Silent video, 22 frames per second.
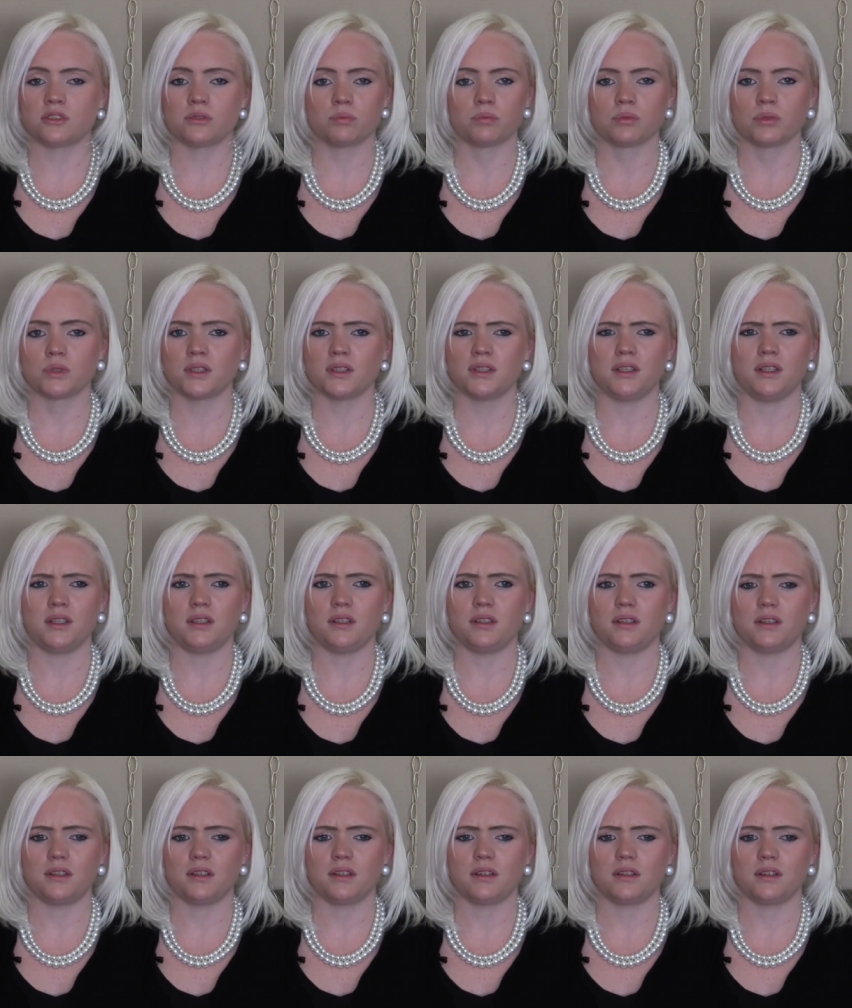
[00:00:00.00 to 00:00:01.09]
really
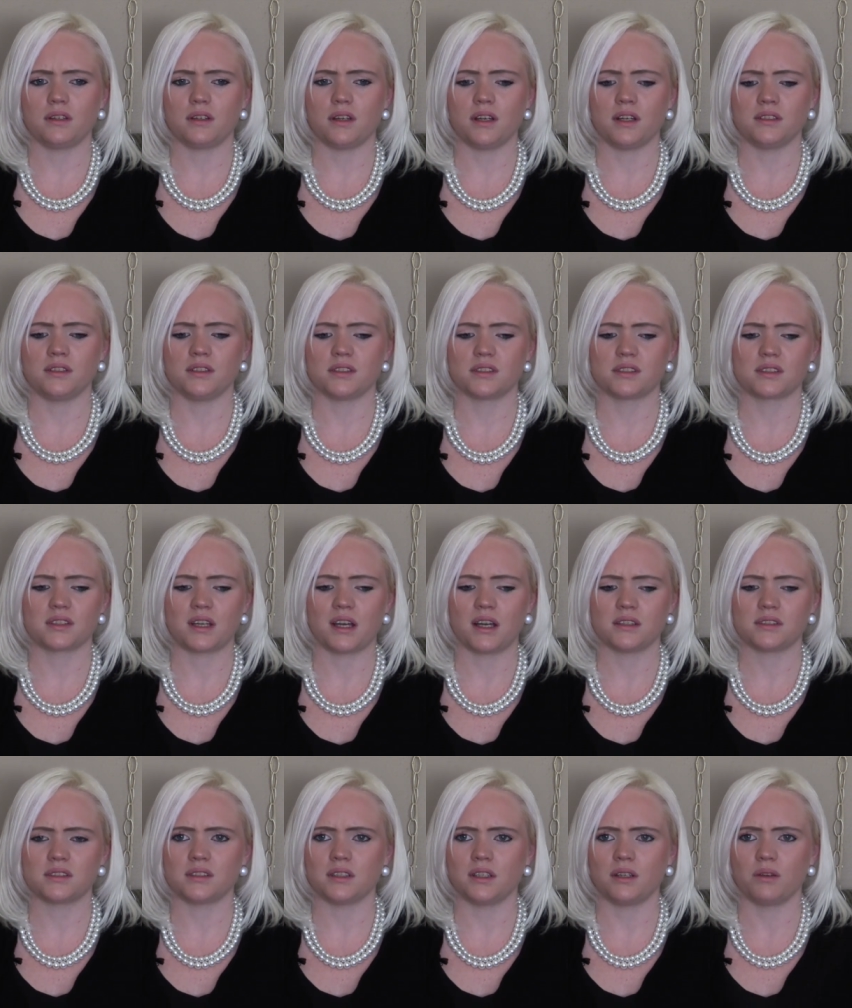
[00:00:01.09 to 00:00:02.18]
a
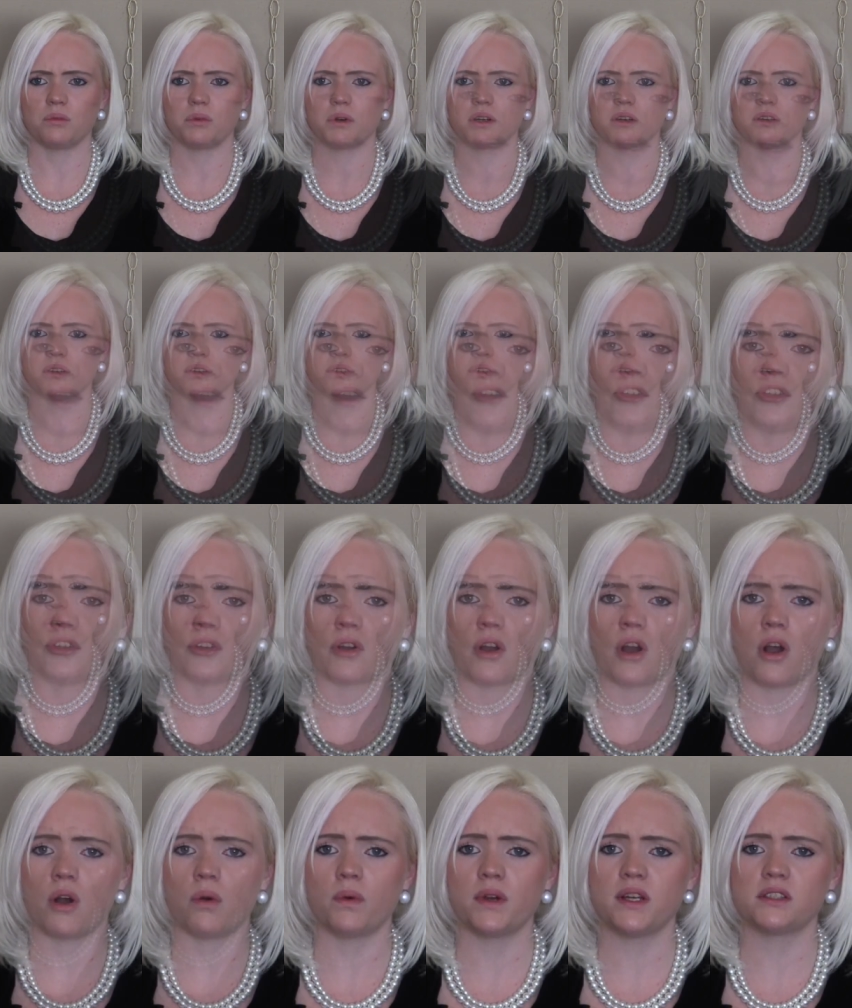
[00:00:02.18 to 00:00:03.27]
disgusting world. Yeah. You're
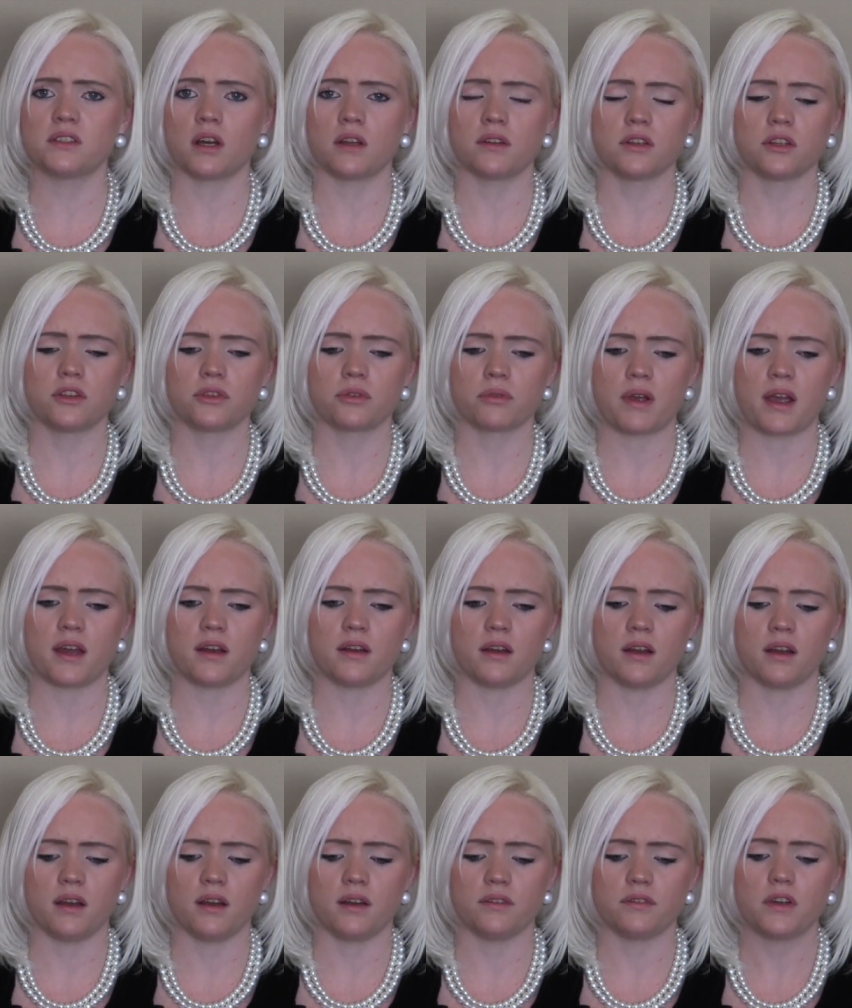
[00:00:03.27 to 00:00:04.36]
always on the threat
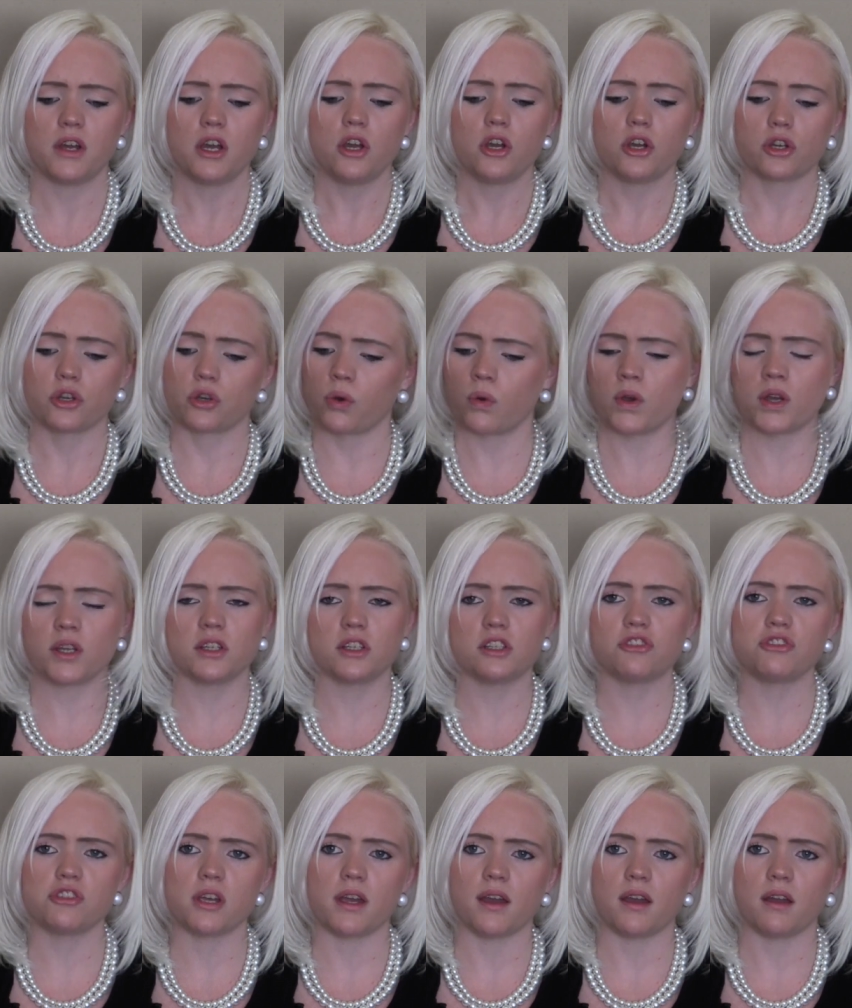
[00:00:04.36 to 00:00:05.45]
of going to
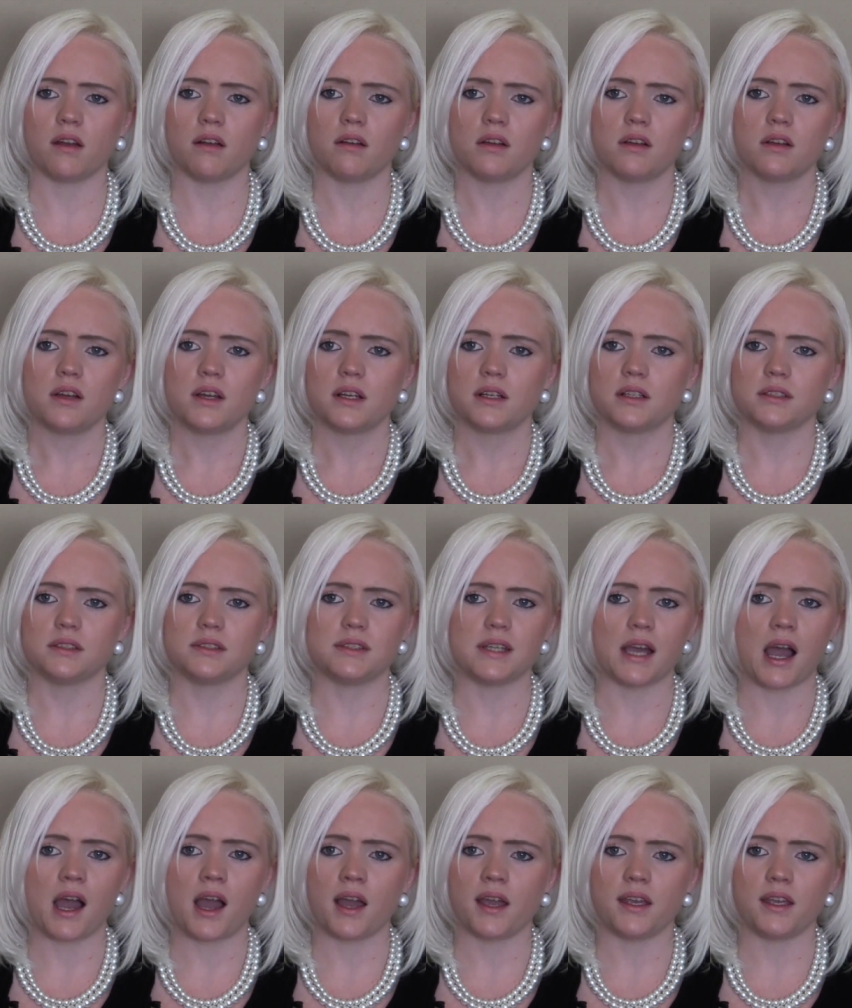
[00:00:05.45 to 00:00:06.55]
jail,
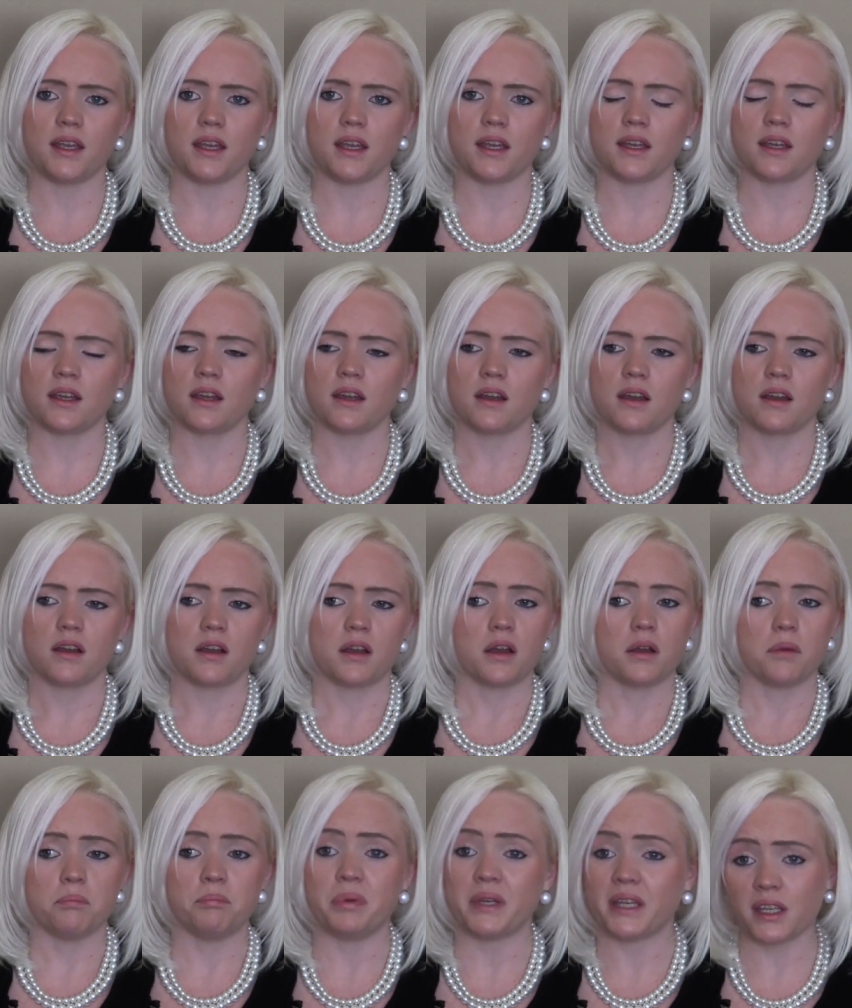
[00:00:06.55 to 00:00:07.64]
dying,
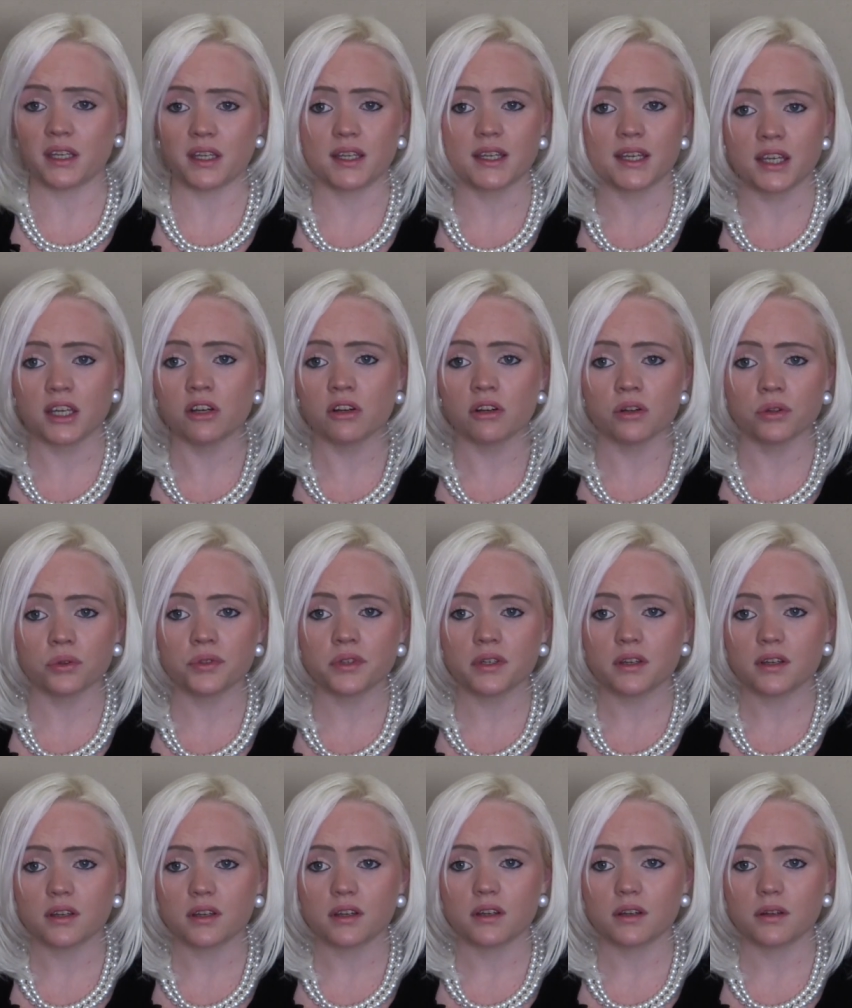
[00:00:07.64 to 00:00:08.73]
being killed,
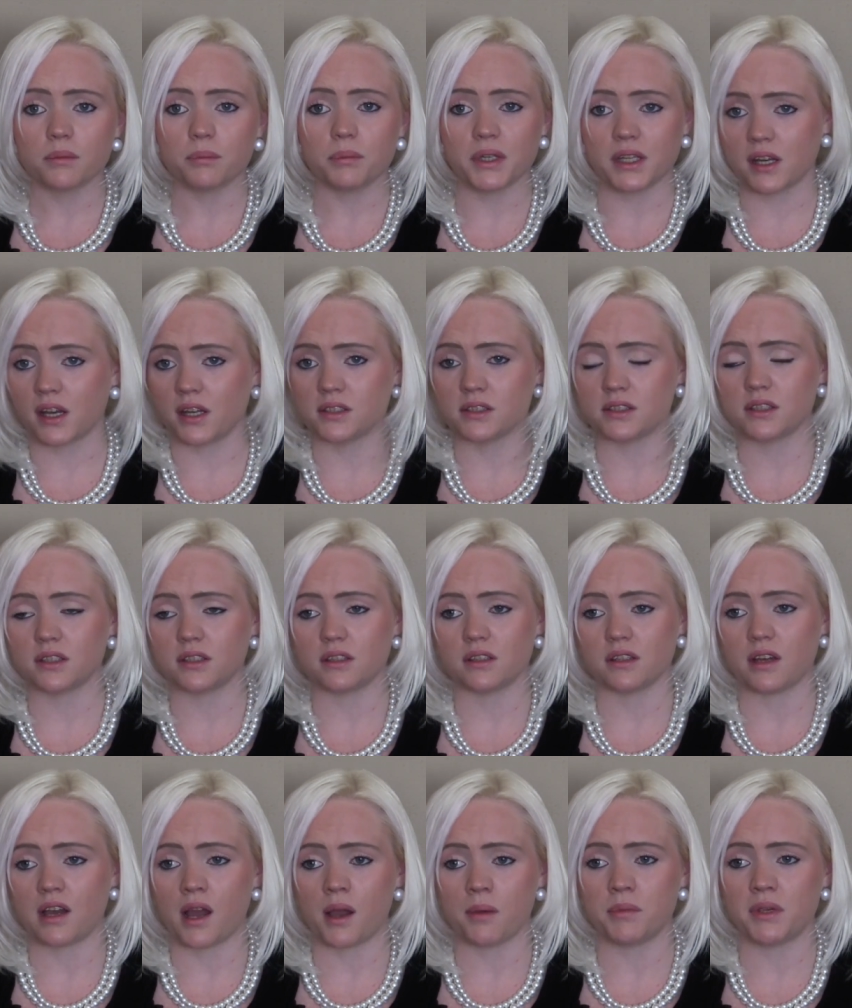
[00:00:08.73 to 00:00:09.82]
because
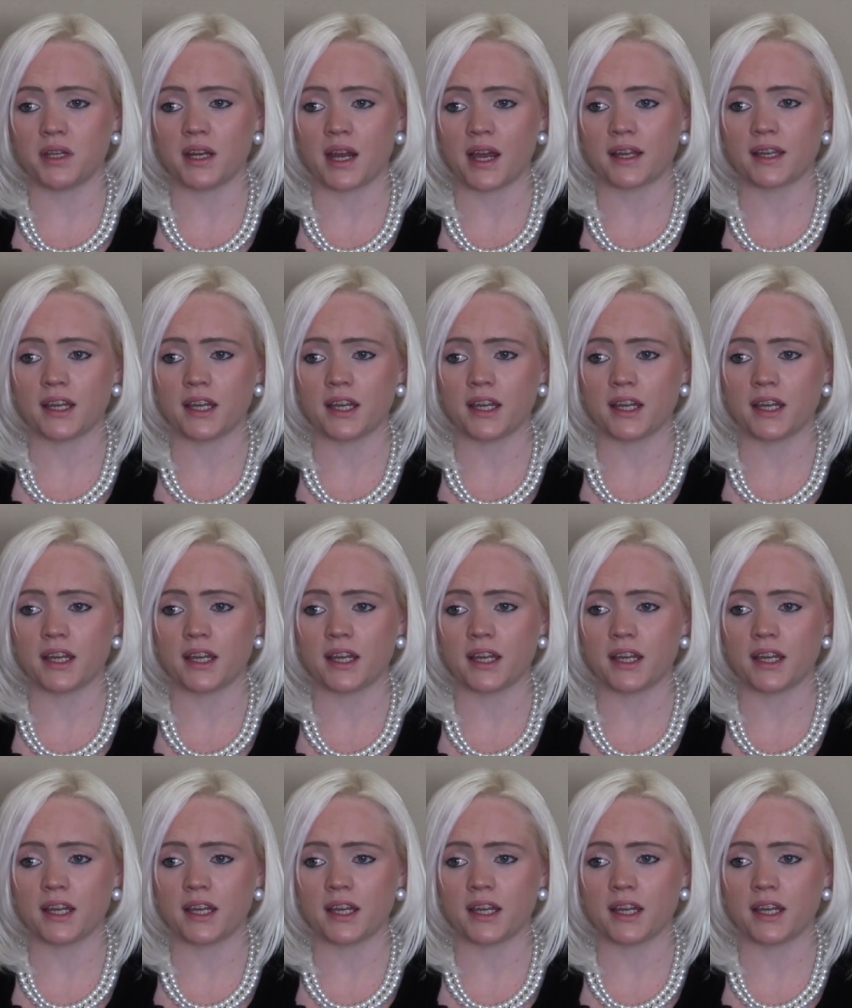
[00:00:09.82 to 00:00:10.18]
I mean, I